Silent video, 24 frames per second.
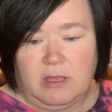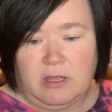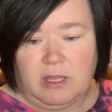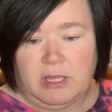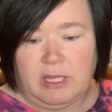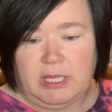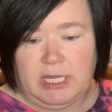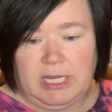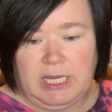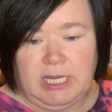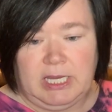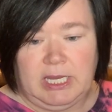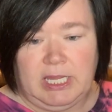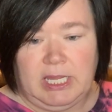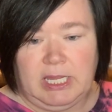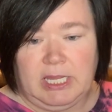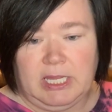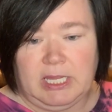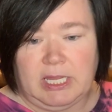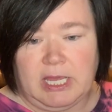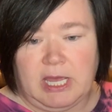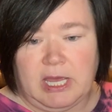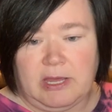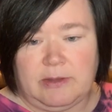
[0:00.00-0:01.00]

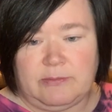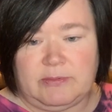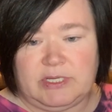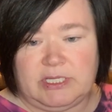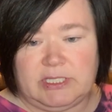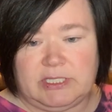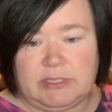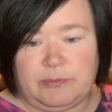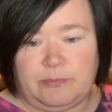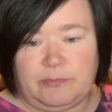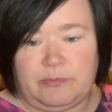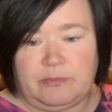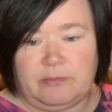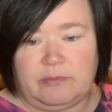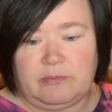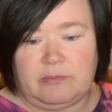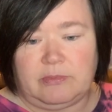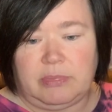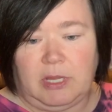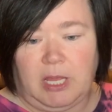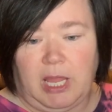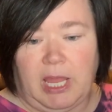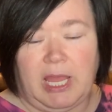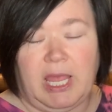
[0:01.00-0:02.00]
Cleaning, um, just,
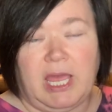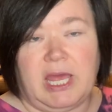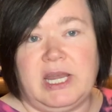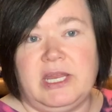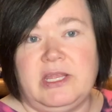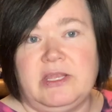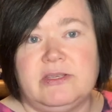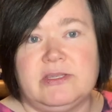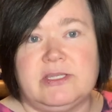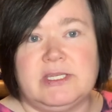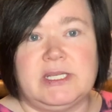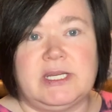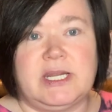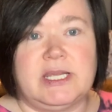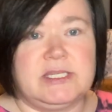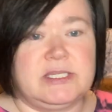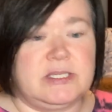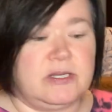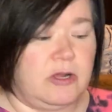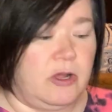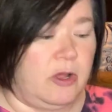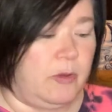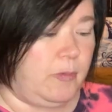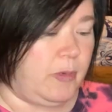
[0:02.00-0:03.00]
I kind of use it as
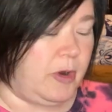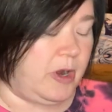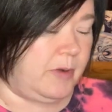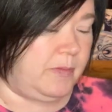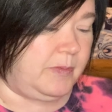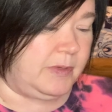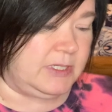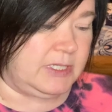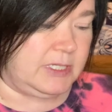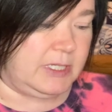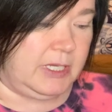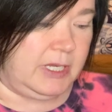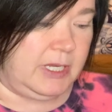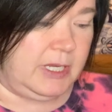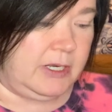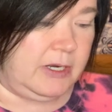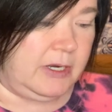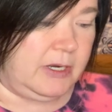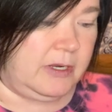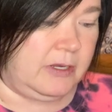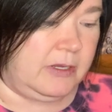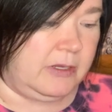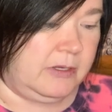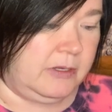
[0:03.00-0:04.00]
an all-purpose
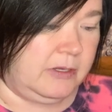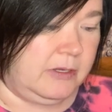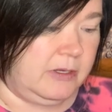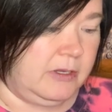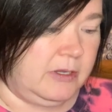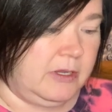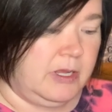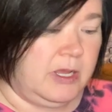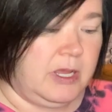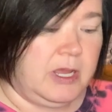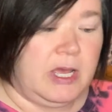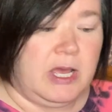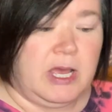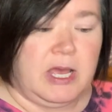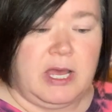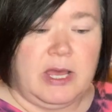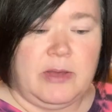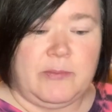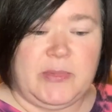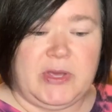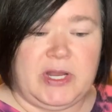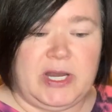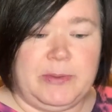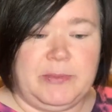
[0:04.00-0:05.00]
cleaner.
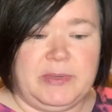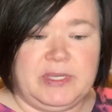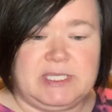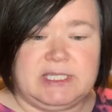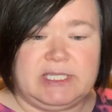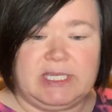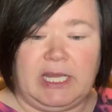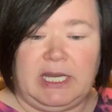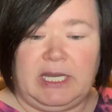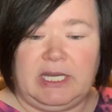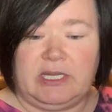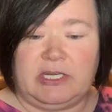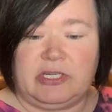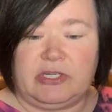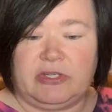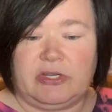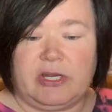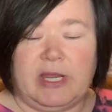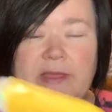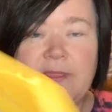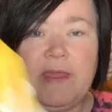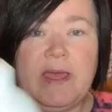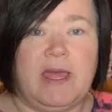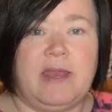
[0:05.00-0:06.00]
Um, but I'm excited to
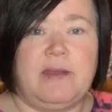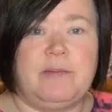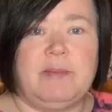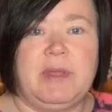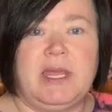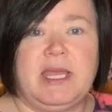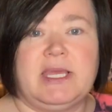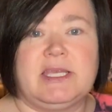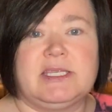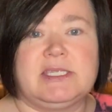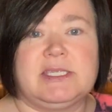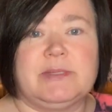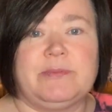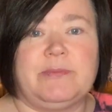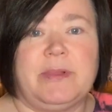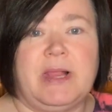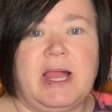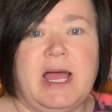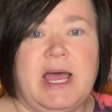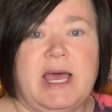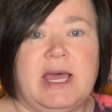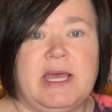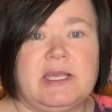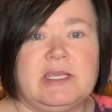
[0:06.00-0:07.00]
try that and make a
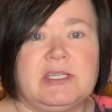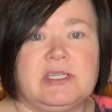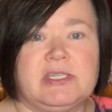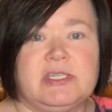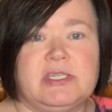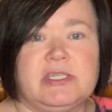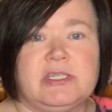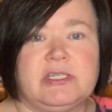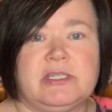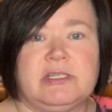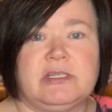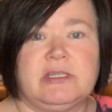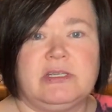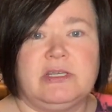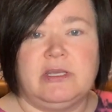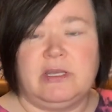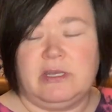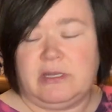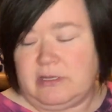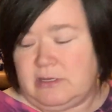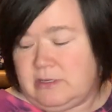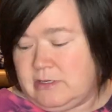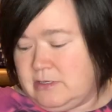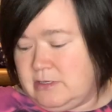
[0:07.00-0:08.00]
splash.
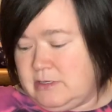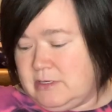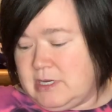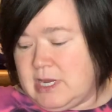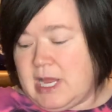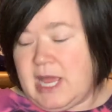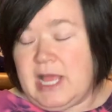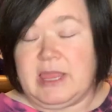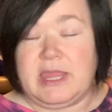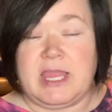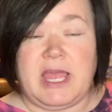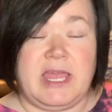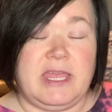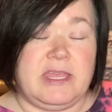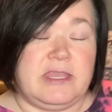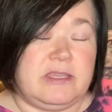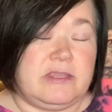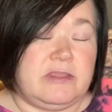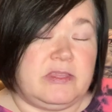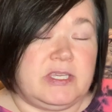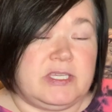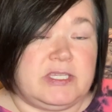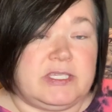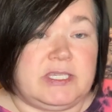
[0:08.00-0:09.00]
I like
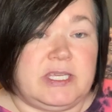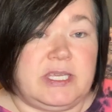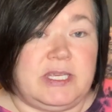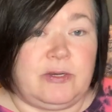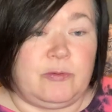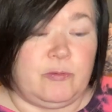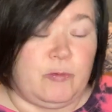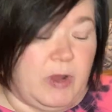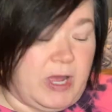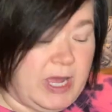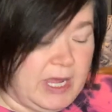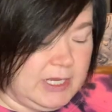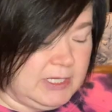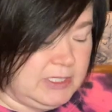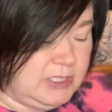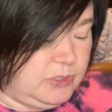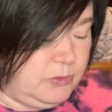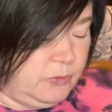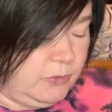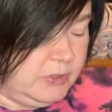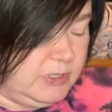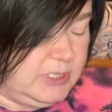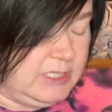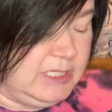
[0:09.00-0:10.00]
the scent and wax, so
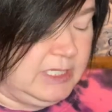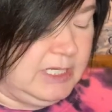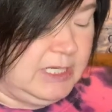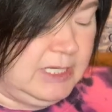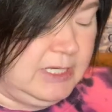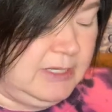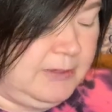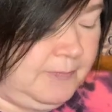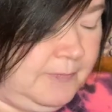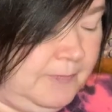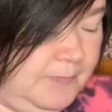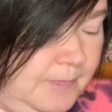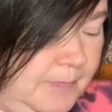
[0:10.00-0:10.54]
we'll see.